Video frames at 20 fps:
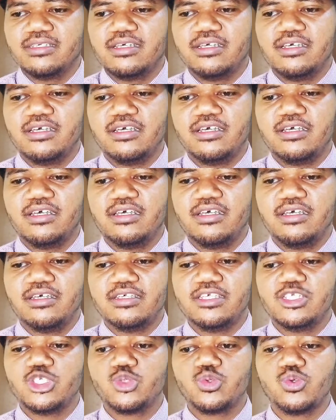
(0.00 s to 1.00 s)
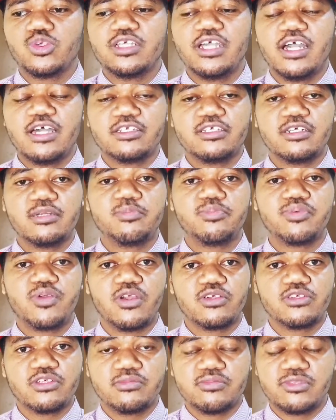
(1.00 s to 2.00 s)
it will gather
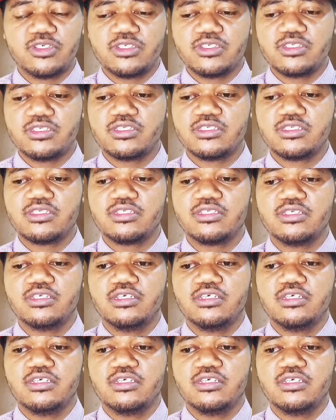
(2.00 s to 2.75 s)
programmers.